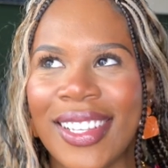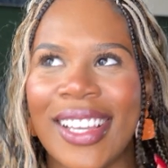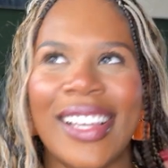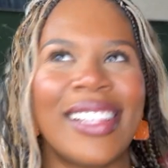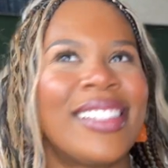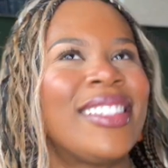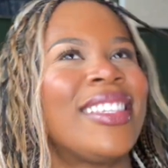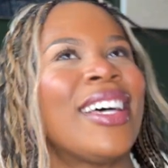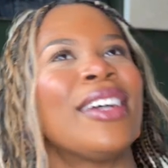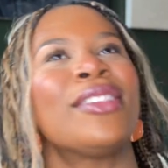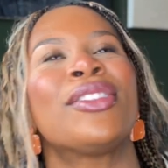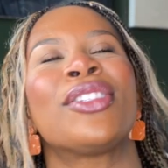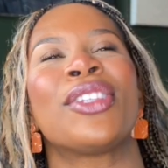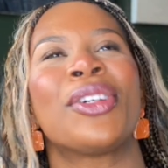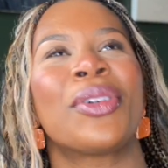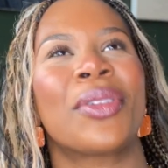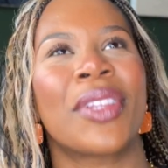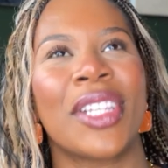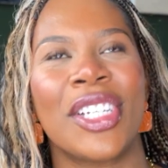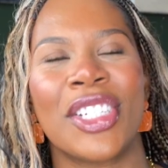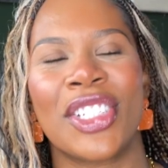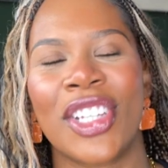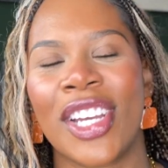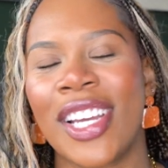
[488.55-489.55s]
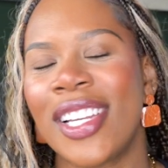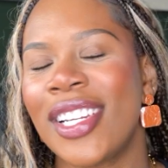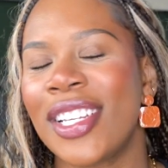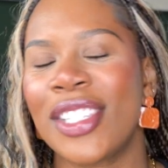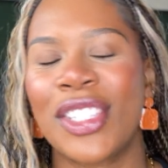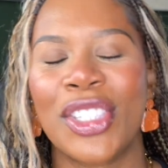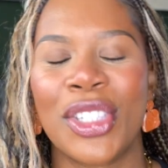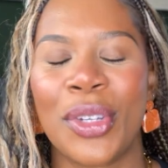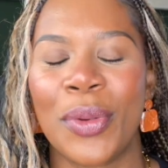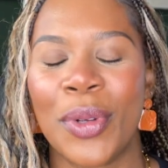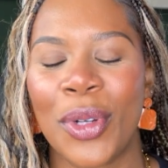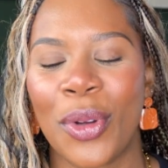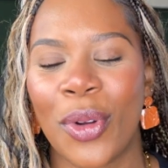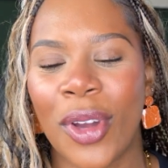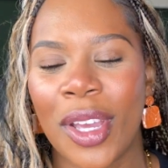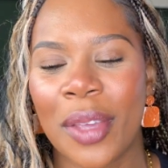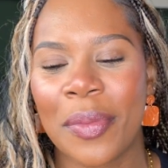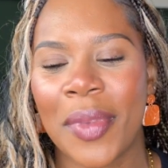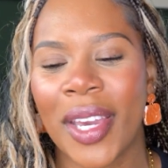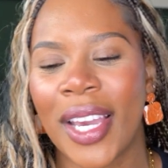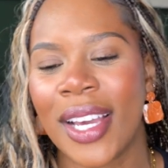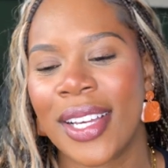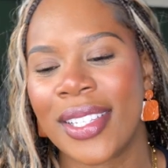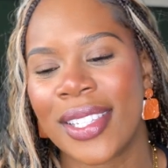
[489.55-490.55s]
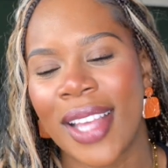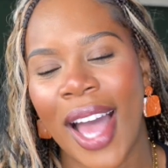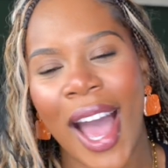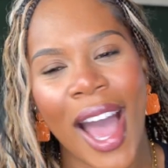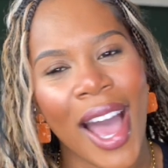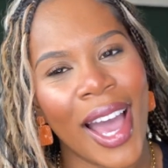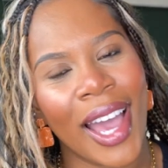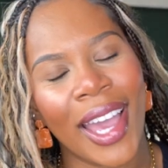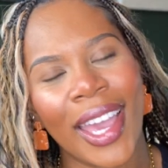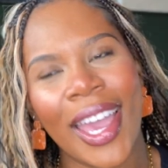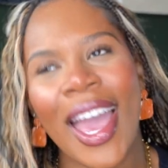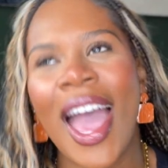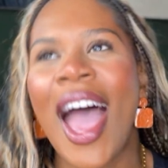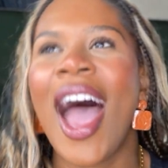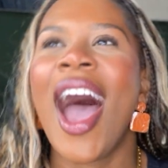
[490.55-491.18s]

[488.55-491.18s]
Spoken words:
It sounds so cliche and it's so annoying because I